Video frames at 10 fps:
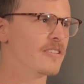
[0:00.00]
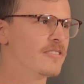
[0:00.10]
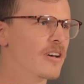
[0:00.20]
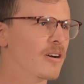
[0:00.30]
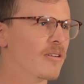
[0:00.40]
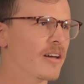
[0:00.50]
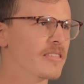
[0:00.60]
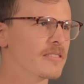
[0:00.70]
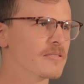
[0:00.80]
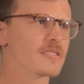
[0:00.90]
No, I
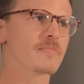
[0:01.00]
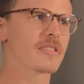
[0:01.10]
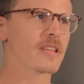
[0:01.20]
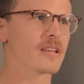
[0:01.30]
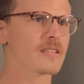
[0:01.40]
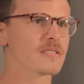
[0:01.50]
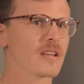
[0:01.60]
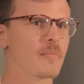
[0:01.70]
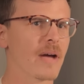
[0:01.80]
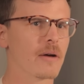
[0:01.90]
think there's some things
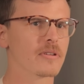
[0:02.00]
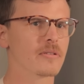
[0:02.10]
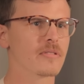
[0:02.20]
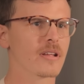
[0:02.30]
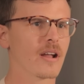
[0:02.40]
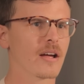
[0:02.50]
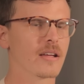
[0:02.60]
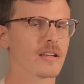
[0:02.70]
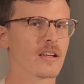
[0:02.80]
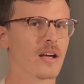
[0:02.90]
about you that
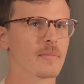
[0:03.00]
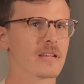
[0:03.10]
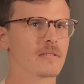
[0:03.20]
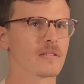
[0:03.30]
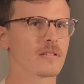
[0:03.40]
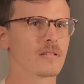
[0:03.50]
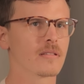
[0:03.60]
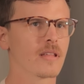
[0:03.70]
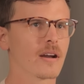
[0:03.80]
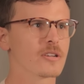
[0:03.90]
I mean,
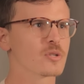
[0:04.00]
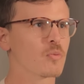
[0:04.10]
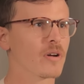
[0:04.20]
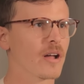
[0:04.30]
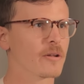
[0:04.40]
that I just want to